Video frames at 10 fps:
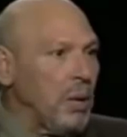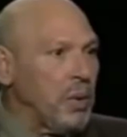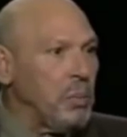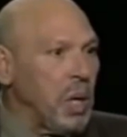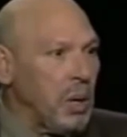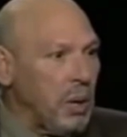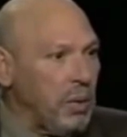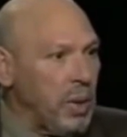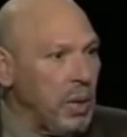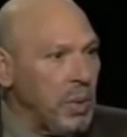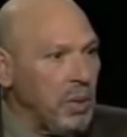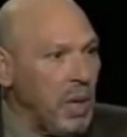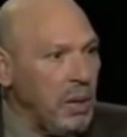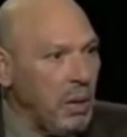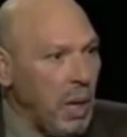call it the American theater,
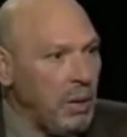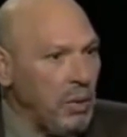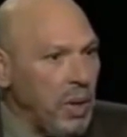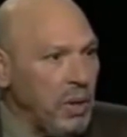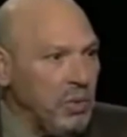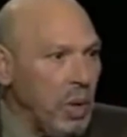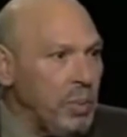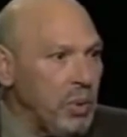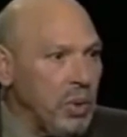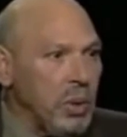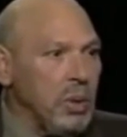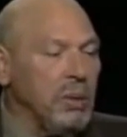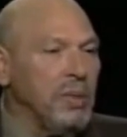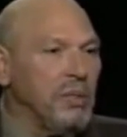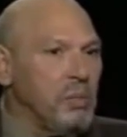because I don't think it's
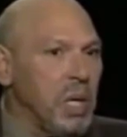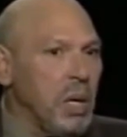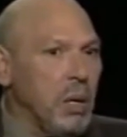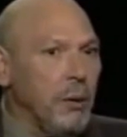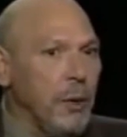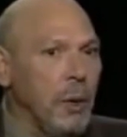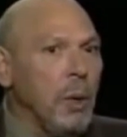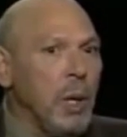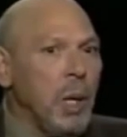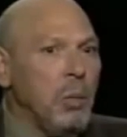representative of America, you know.